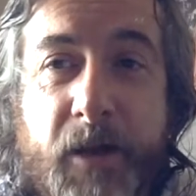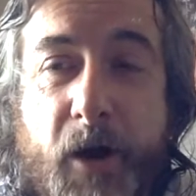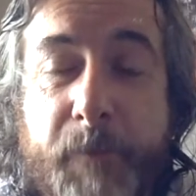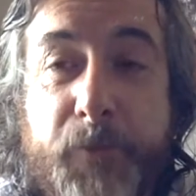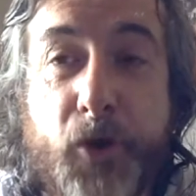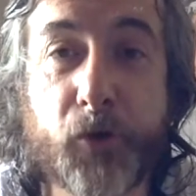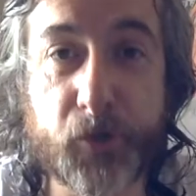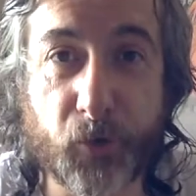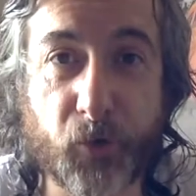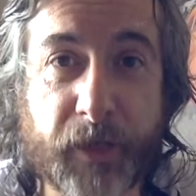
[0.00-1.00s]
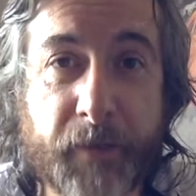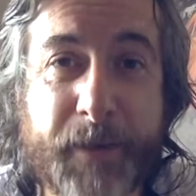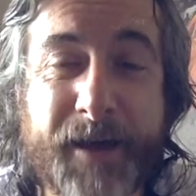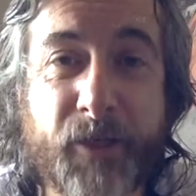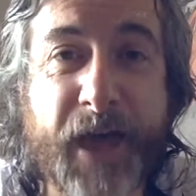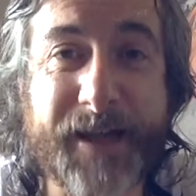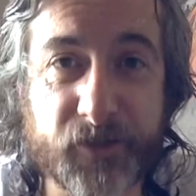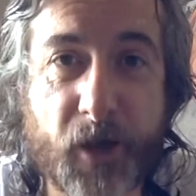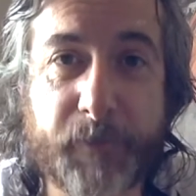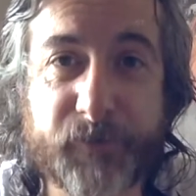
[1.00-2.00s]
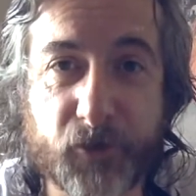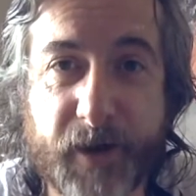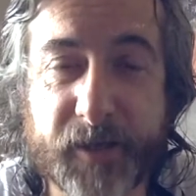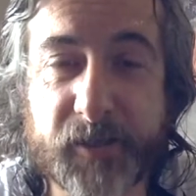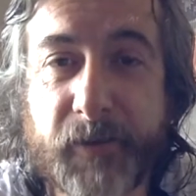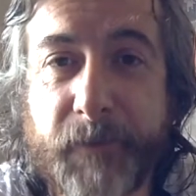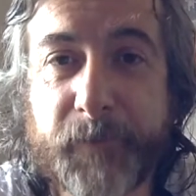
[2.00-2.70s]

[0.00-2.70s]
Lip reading: I'm not talking about that type of stress.